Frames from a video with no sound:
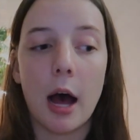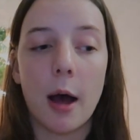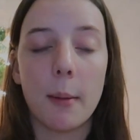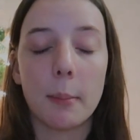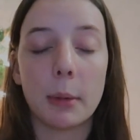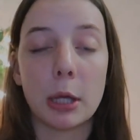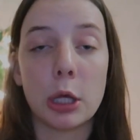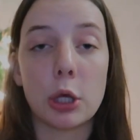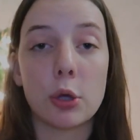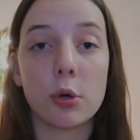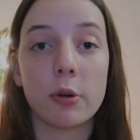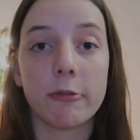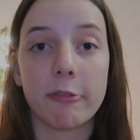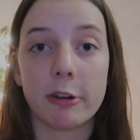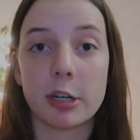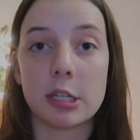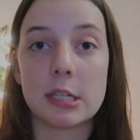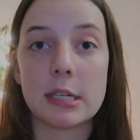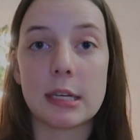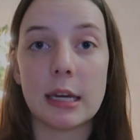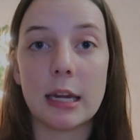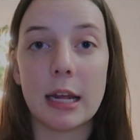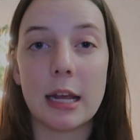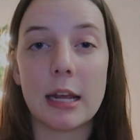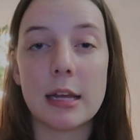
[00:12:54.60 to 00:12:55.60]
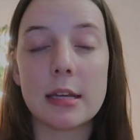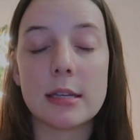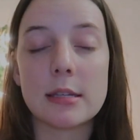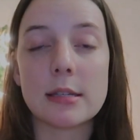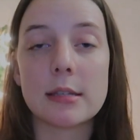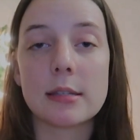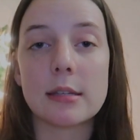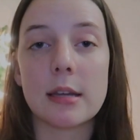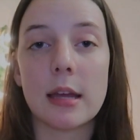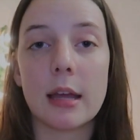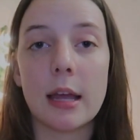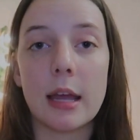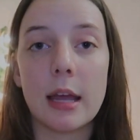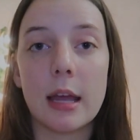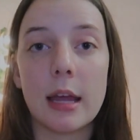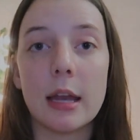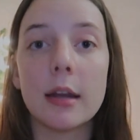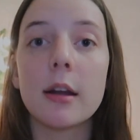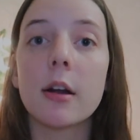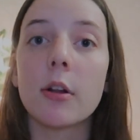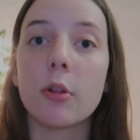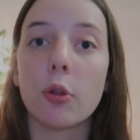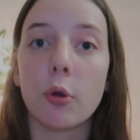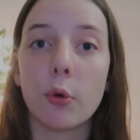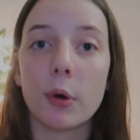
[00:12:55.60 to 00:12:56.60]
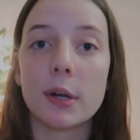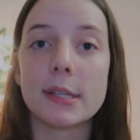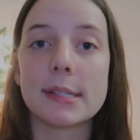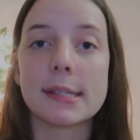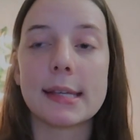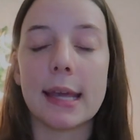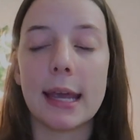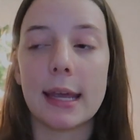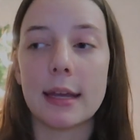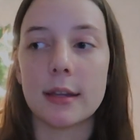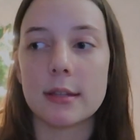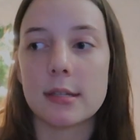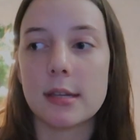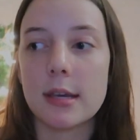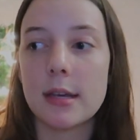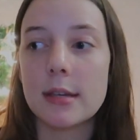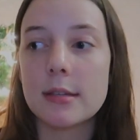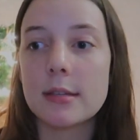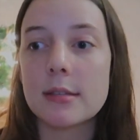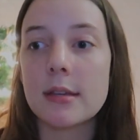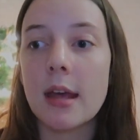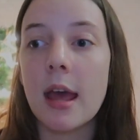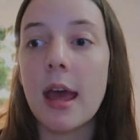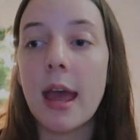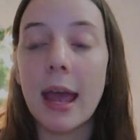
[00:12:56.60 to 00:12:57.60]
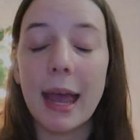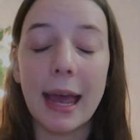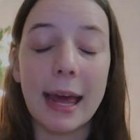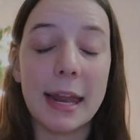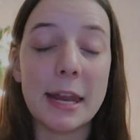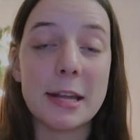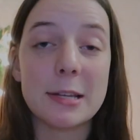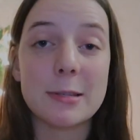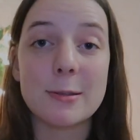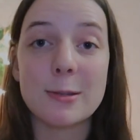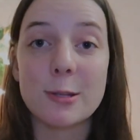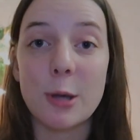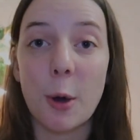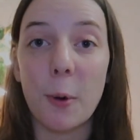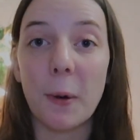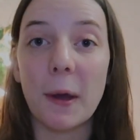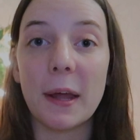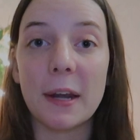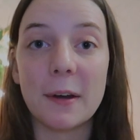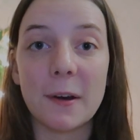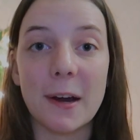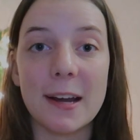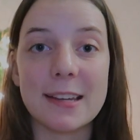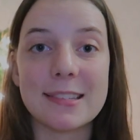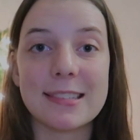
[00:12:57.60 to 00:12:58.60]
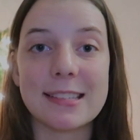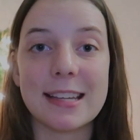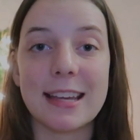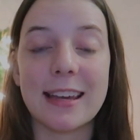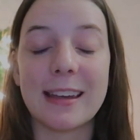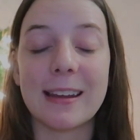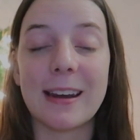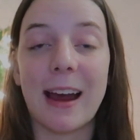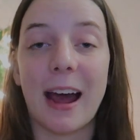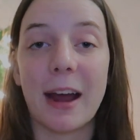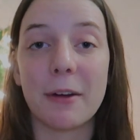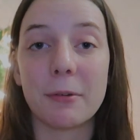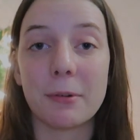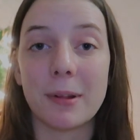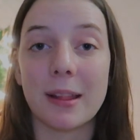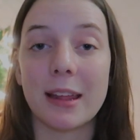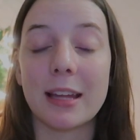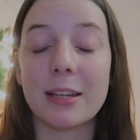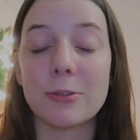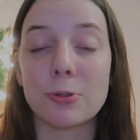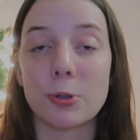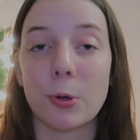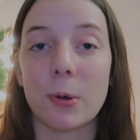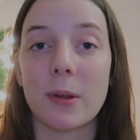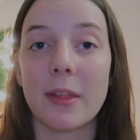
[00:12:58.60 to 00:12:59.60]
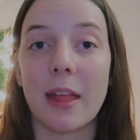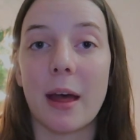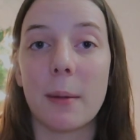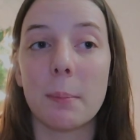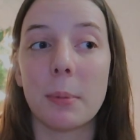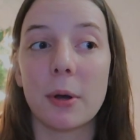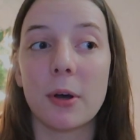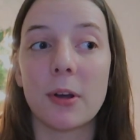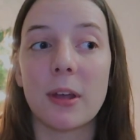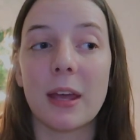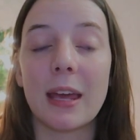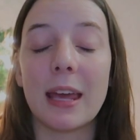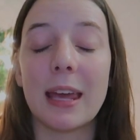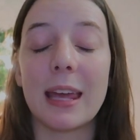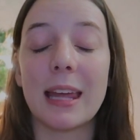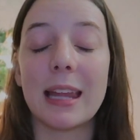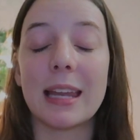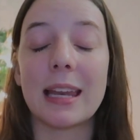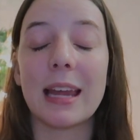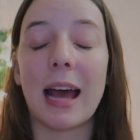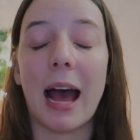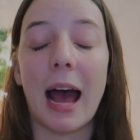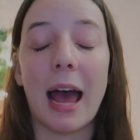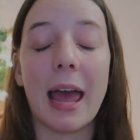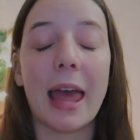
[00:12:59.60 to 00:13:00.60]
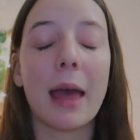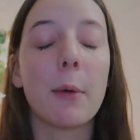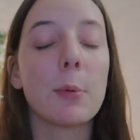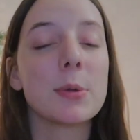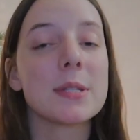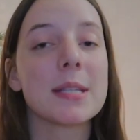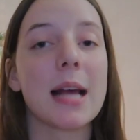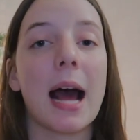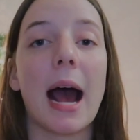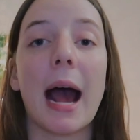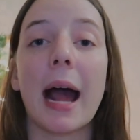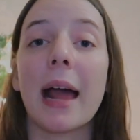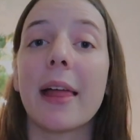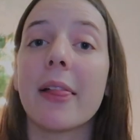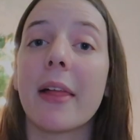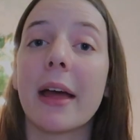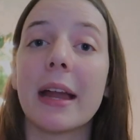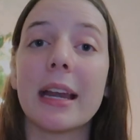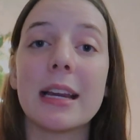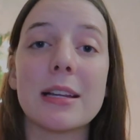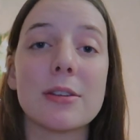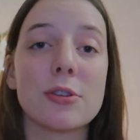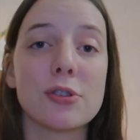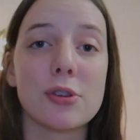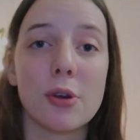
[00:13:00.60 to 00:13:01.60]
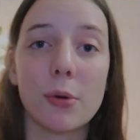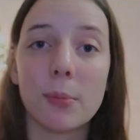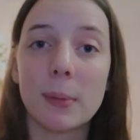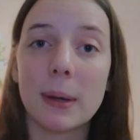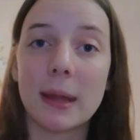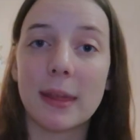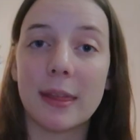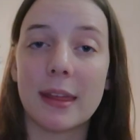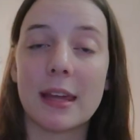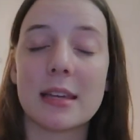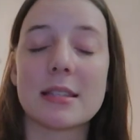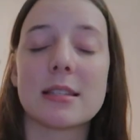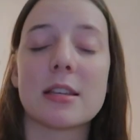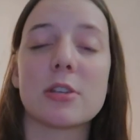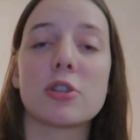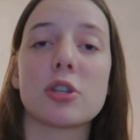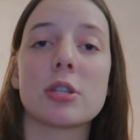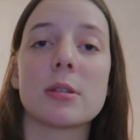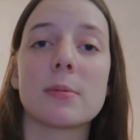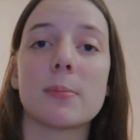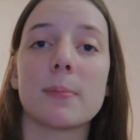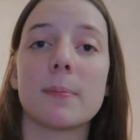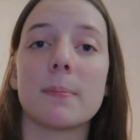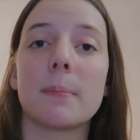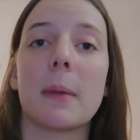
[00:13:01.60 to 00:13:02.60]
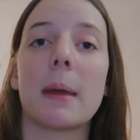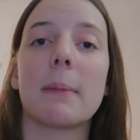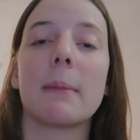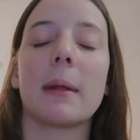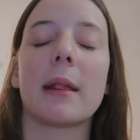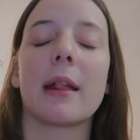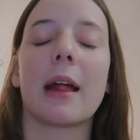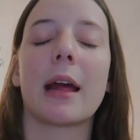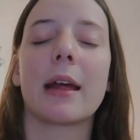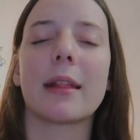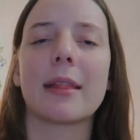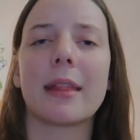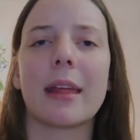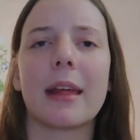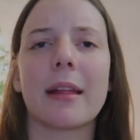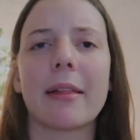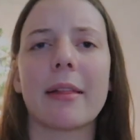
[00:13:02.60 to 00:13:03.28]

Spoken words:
university is in, Lawrence, Kansas, and it's so interesting. I really enjoyed that book. I was highlighting so many things. It just made me like think